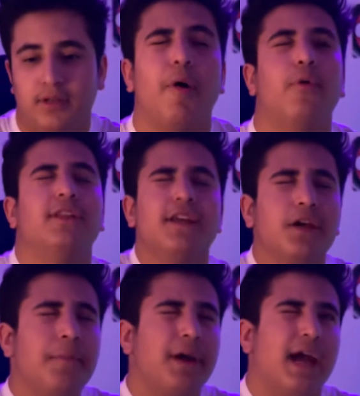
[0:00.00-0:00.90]
But we did
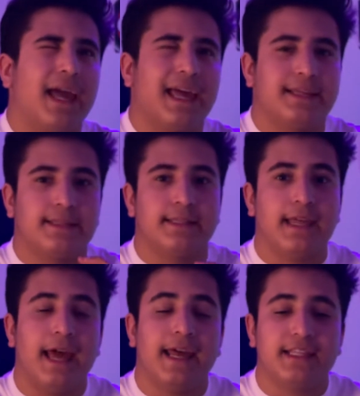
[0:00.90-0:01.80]
compare it against the
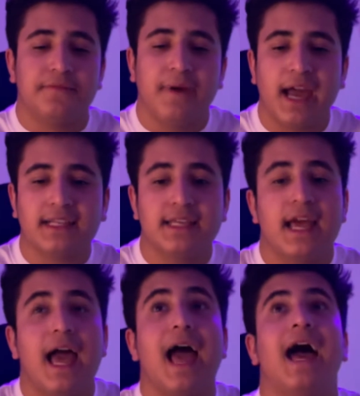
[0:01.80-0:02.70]
XS Max
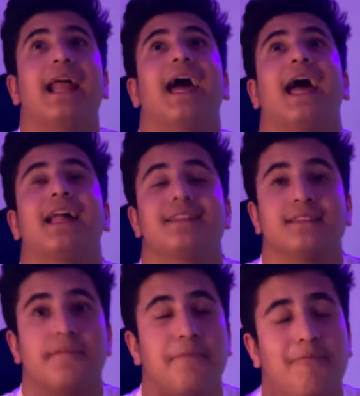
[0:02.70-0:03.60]
and had
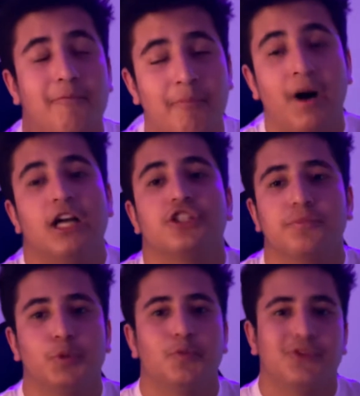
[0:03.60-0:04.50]
some much
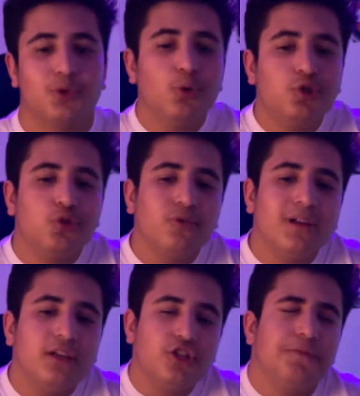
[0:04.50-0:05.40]
improvements, which
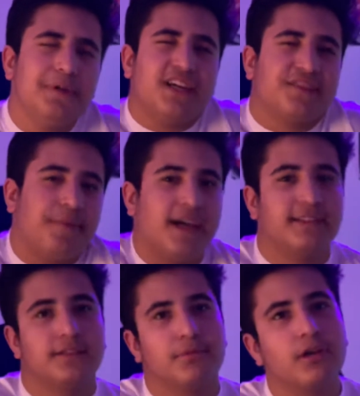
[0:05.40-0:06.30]
really should be
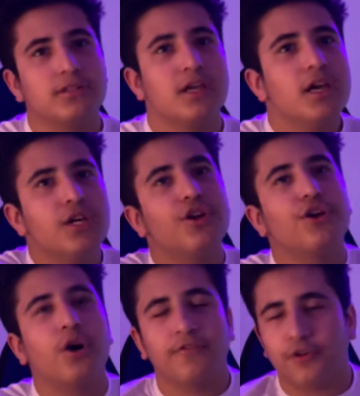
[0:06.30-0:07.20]
expected because you're
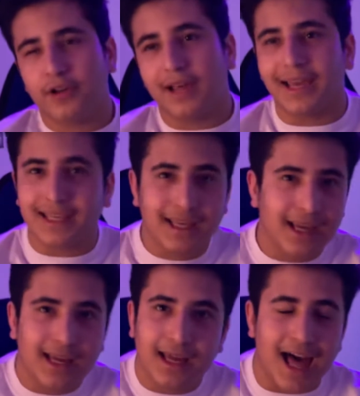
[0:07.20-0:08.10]
going for like
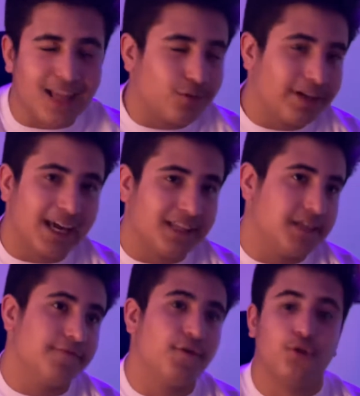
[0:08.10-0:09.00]
a
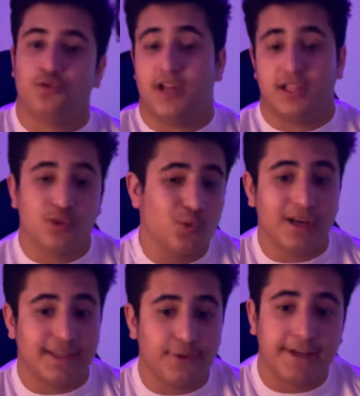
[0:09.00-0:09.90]
2018 phone to a
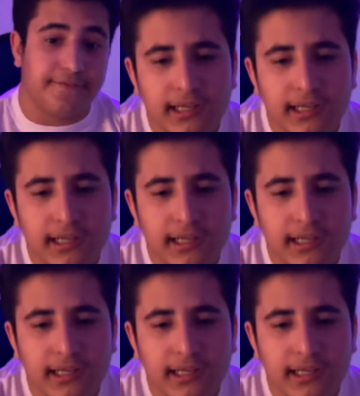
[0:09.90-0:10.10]
2020.